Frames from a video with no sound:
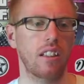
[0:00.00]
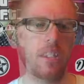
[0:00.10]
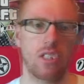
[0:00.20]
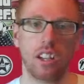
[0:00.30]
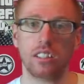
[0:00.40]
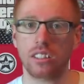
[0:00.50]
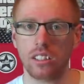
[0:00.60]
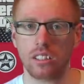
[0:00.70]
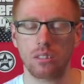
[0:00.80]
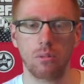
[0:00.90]

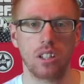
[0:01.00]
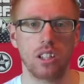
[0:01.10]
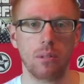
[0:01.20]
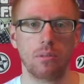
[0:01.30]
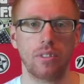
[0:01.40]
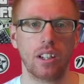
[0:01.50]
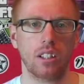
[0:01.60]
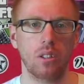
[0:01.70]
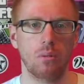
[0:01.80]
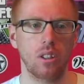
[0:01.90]
Gen-Sys, where James
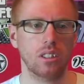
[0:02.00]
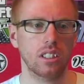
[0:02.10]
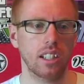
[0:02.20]
Franco works,